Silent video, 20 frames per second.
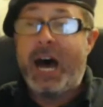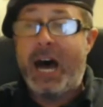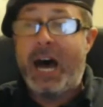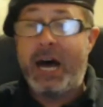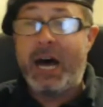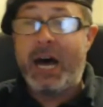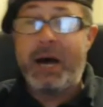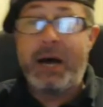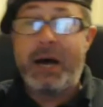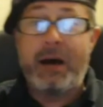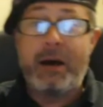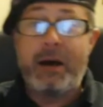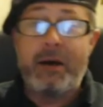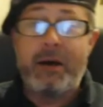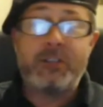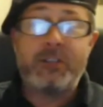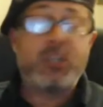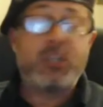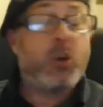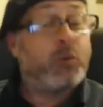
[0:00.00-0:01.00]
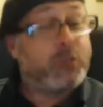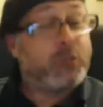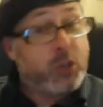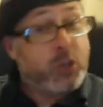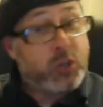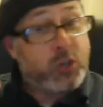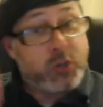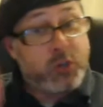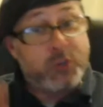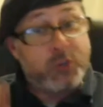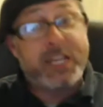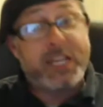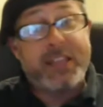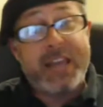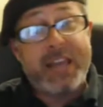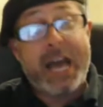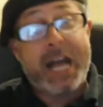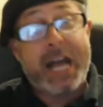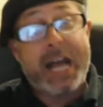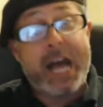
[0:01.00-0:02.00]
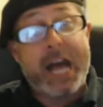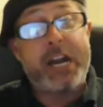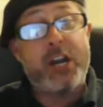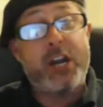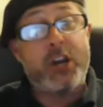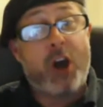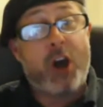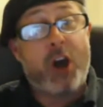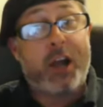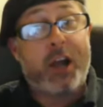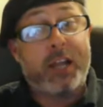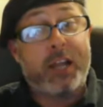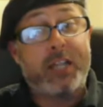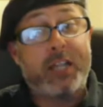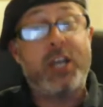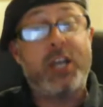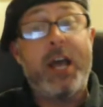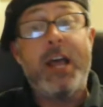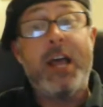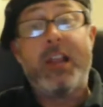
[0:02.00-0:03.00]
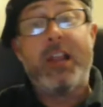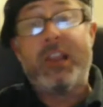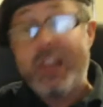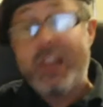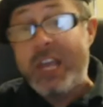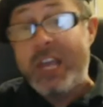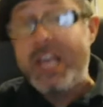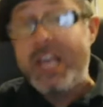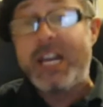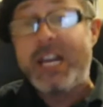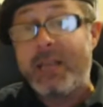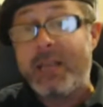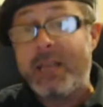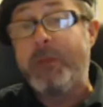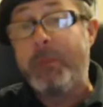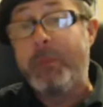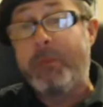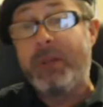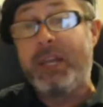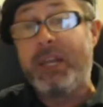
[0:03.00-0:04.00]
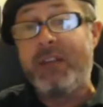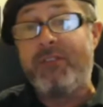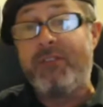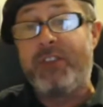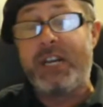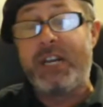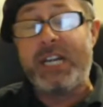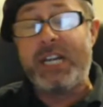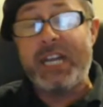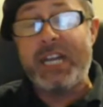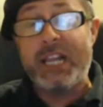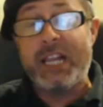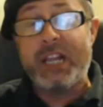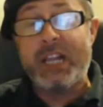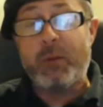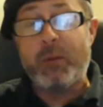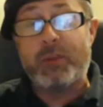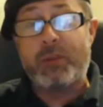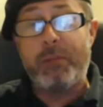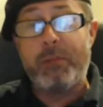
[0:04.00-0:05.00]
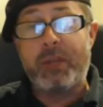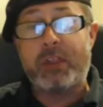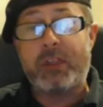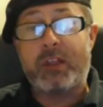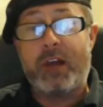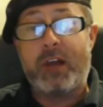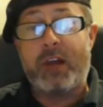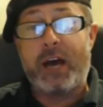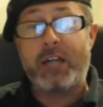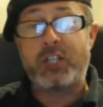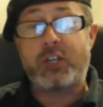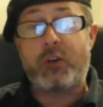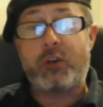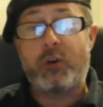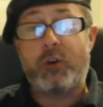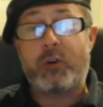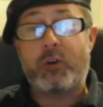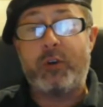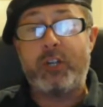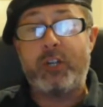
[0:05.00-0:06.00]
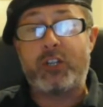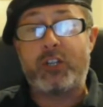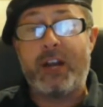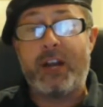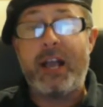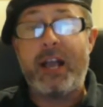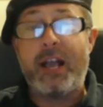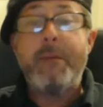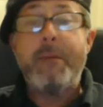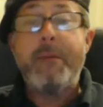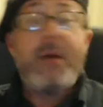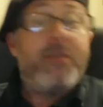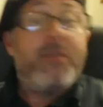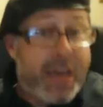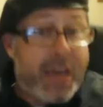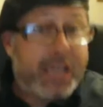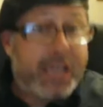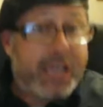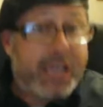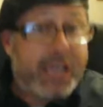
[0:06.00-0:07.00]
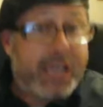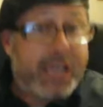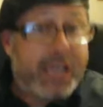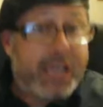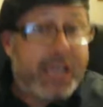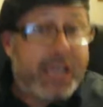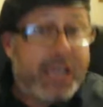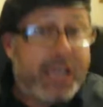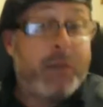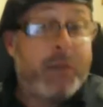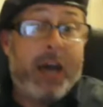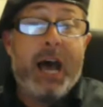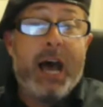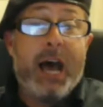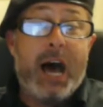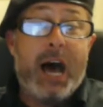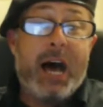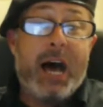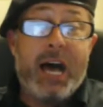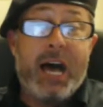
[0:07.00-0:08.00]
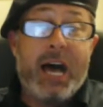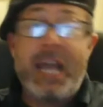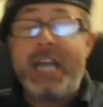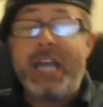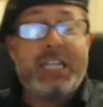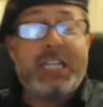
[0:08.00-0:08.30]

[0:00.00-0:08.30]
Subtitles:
So using that kind of knowledge, leading them to believe they're dealing with a mythological creature, that can be fun.